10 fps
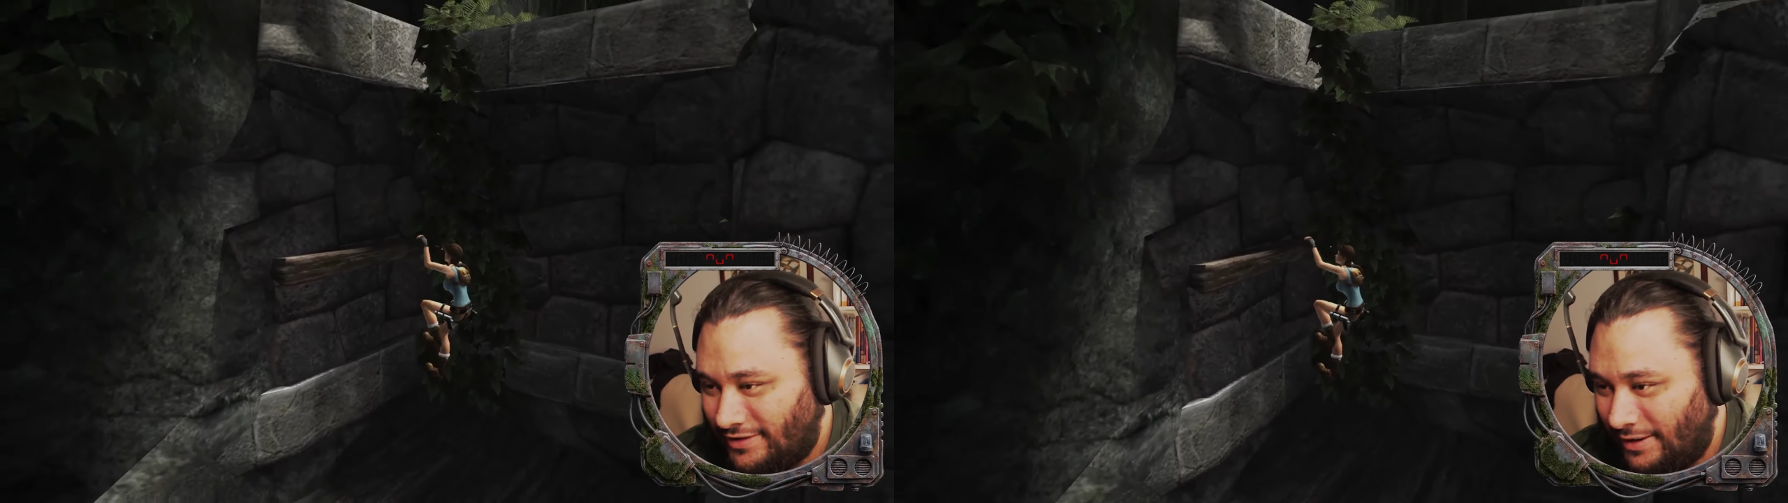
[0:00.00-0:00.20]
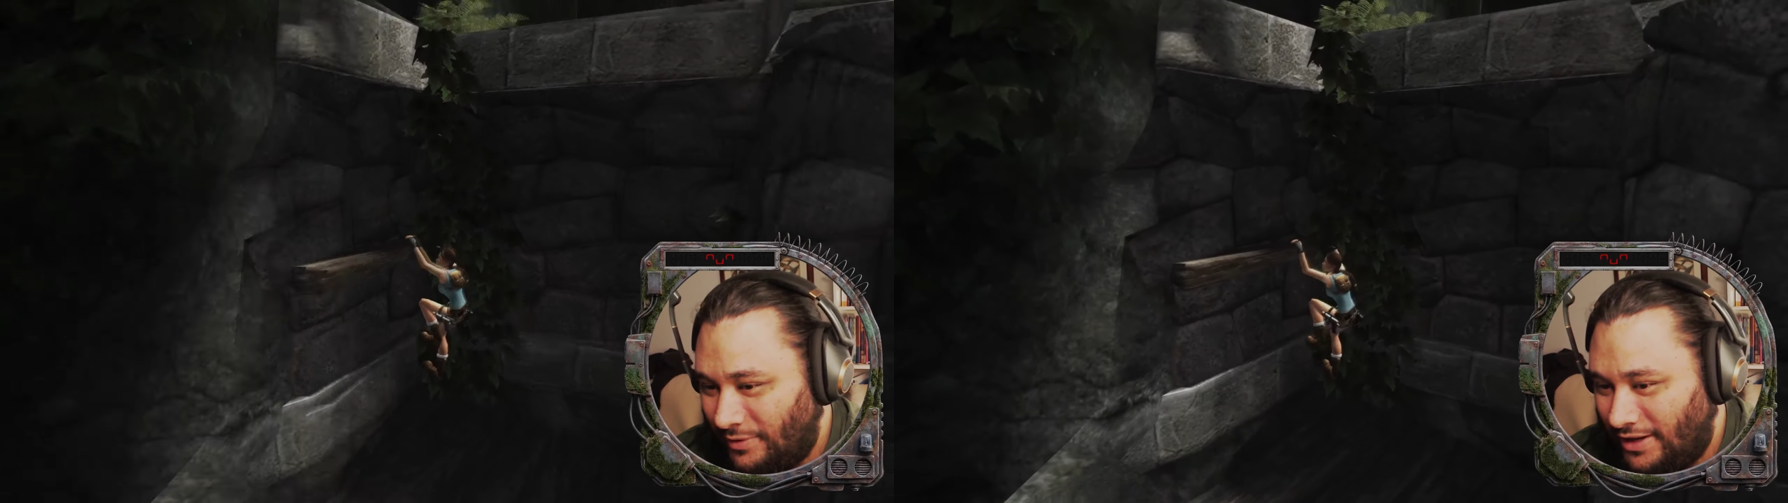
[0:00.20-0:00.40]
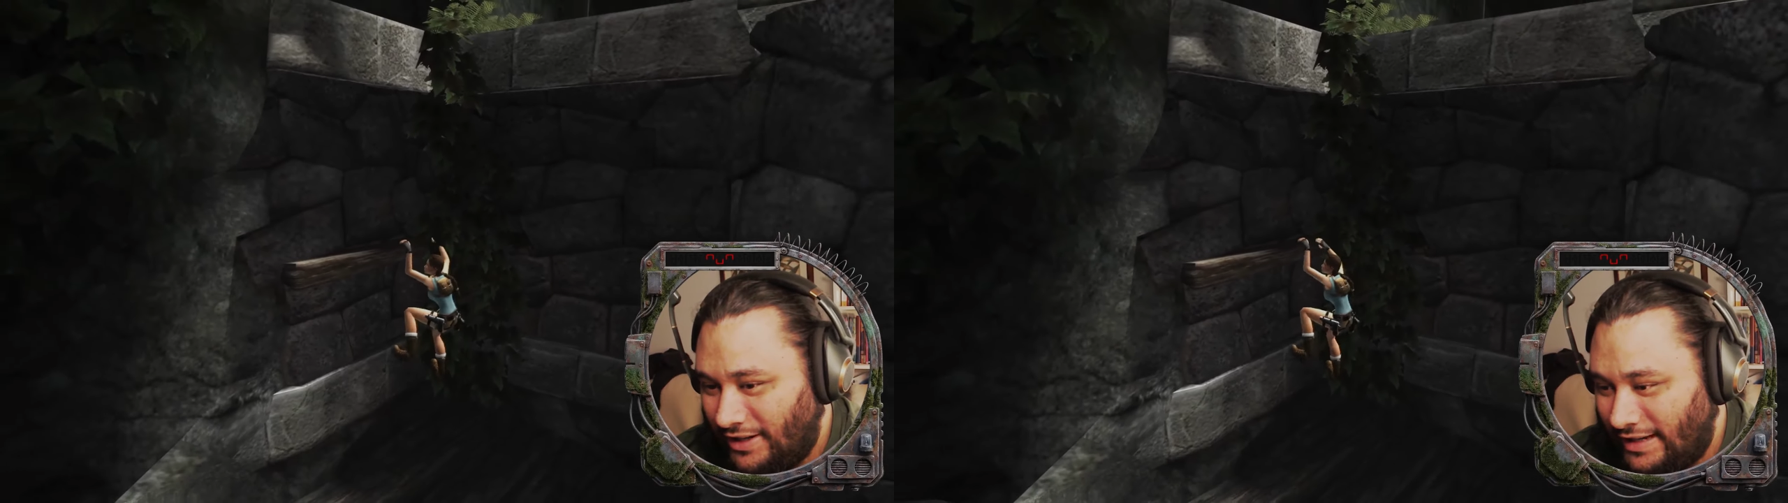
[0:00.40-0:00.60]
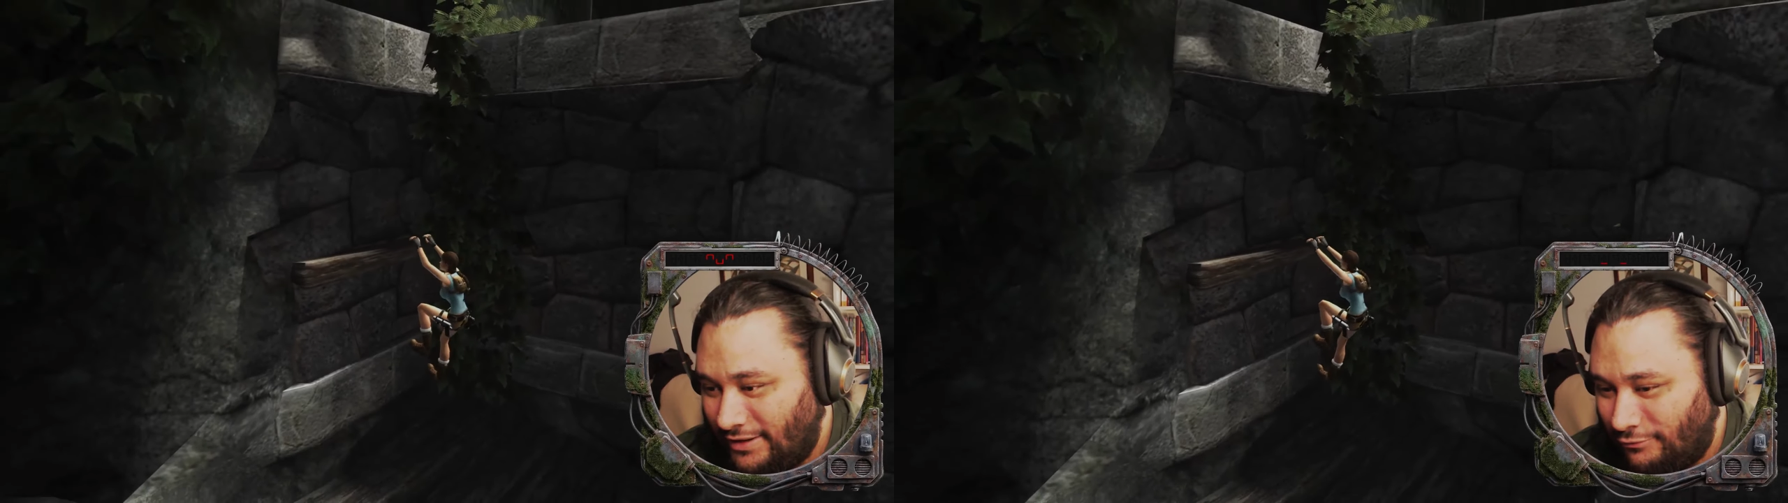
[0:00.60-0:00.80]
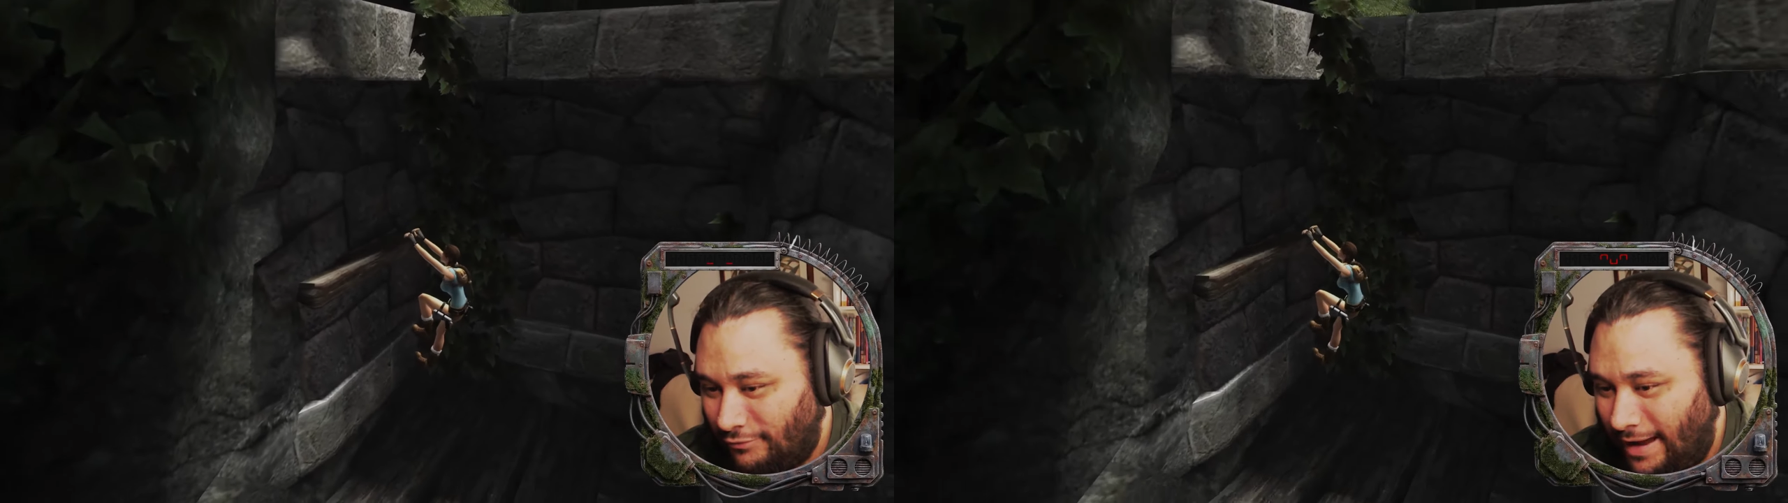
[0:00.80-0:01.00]
I was like, we're gonna
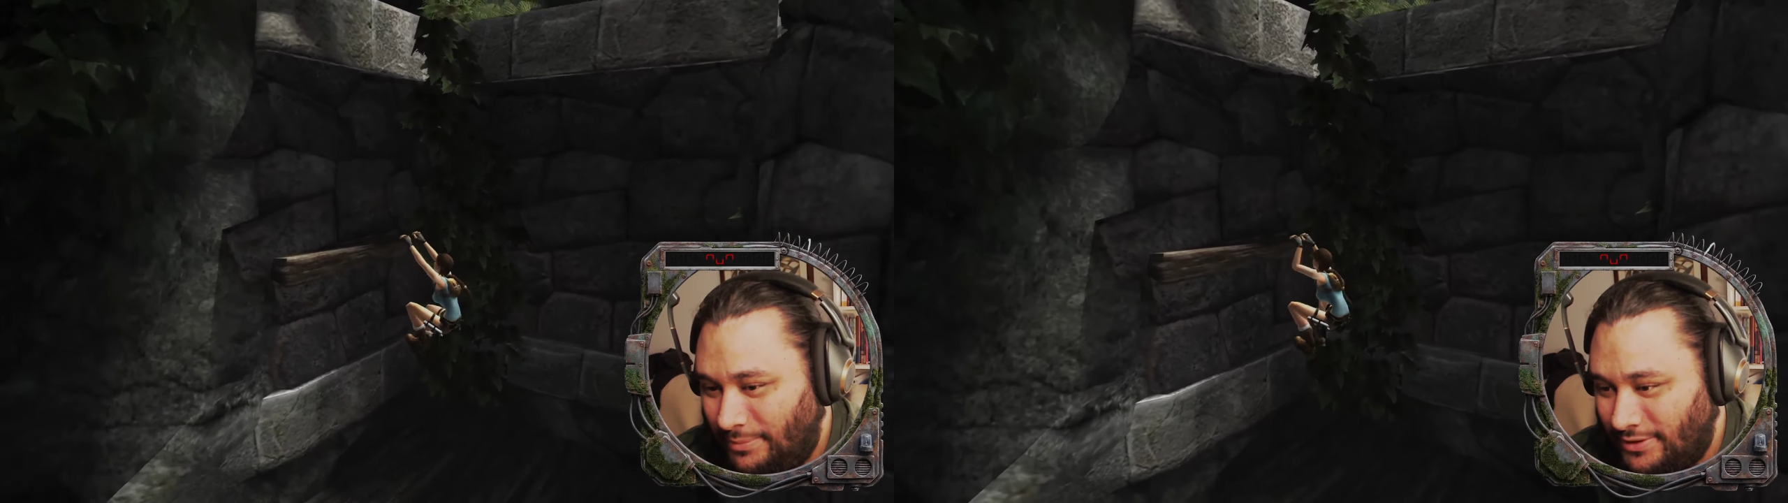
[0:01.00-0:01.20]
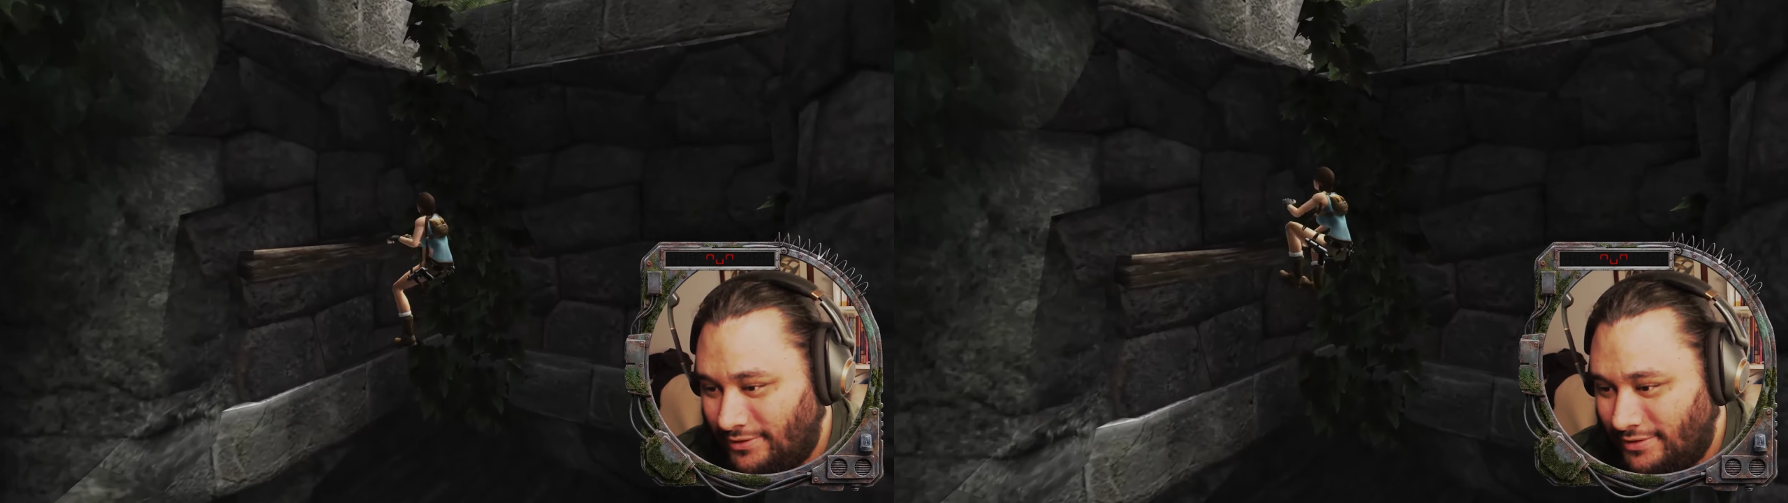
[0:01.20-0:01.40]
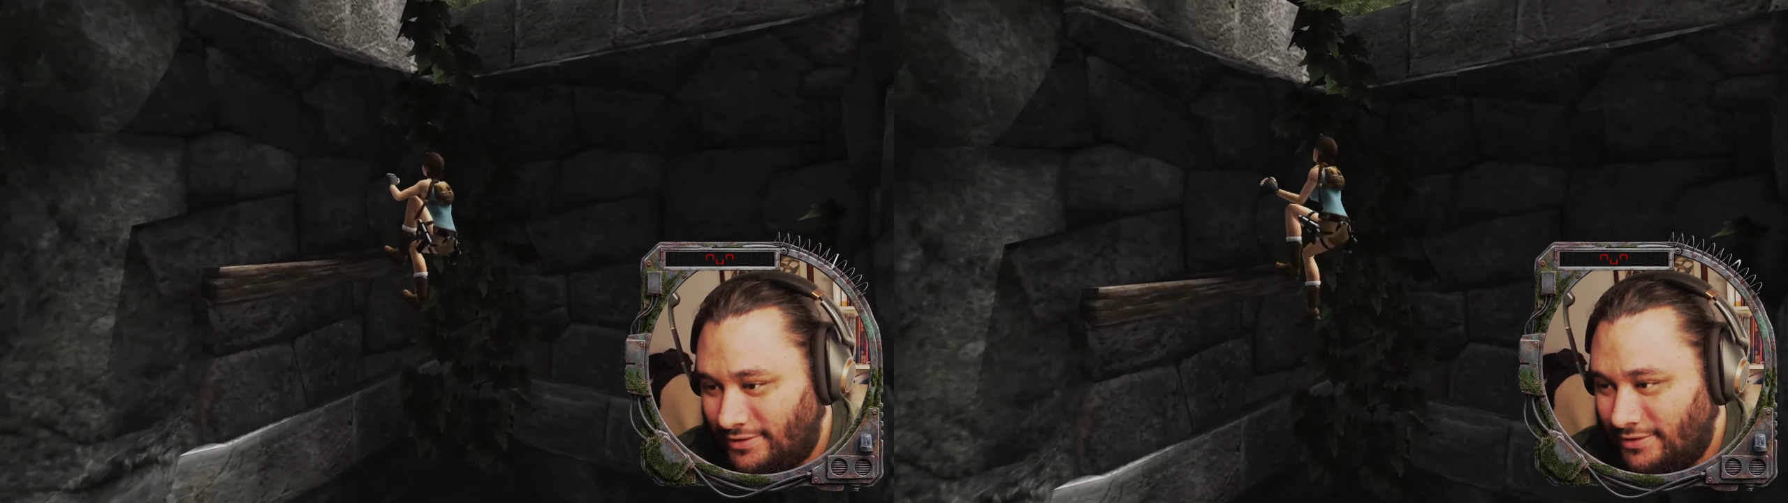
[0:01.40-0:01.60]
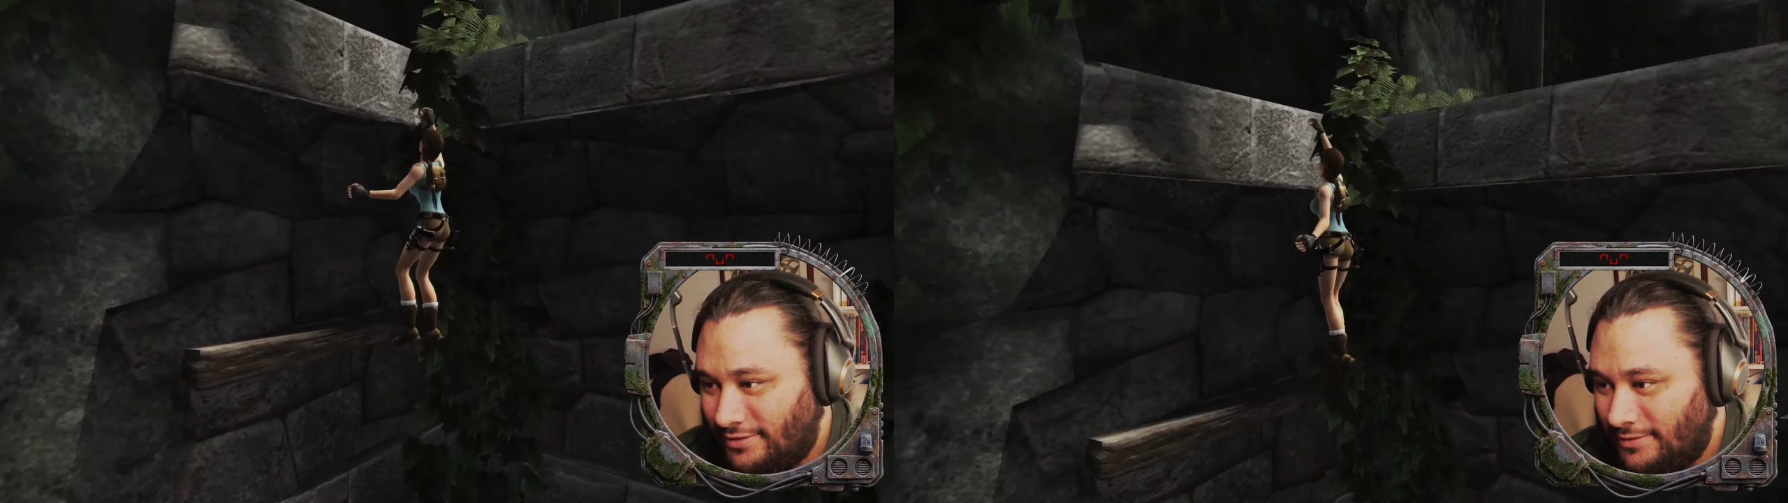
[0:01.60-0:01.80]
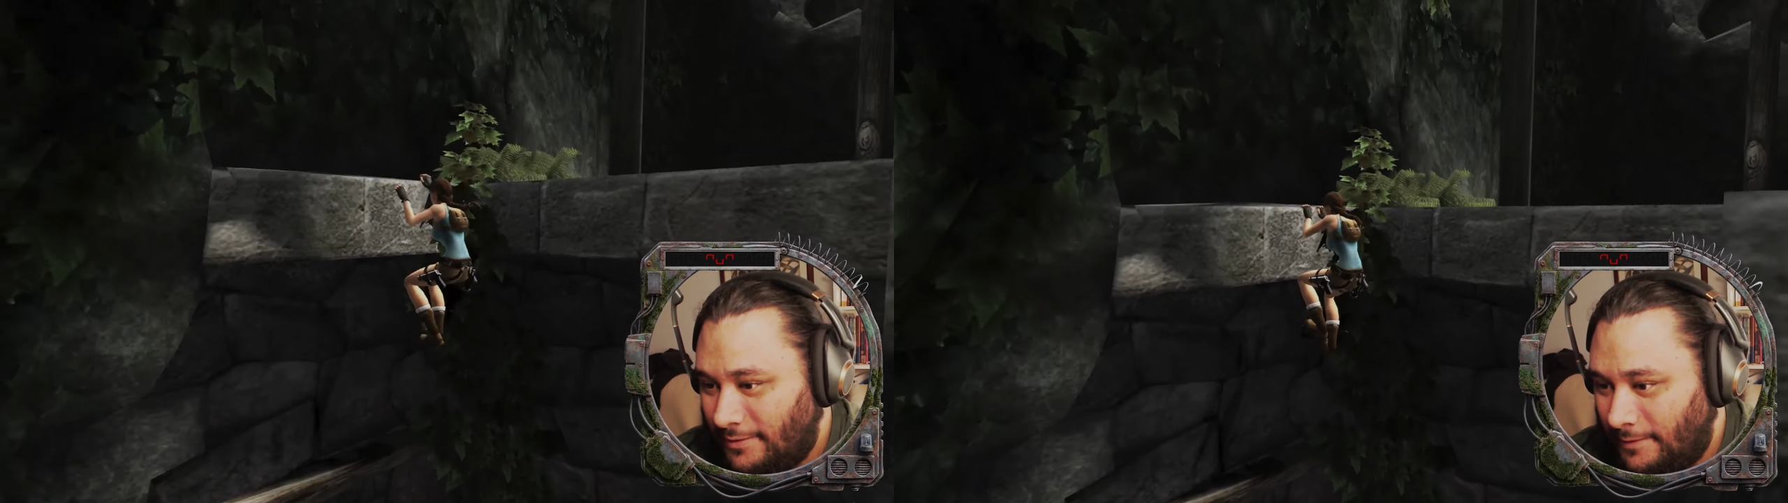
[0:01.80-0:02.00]
get raptors.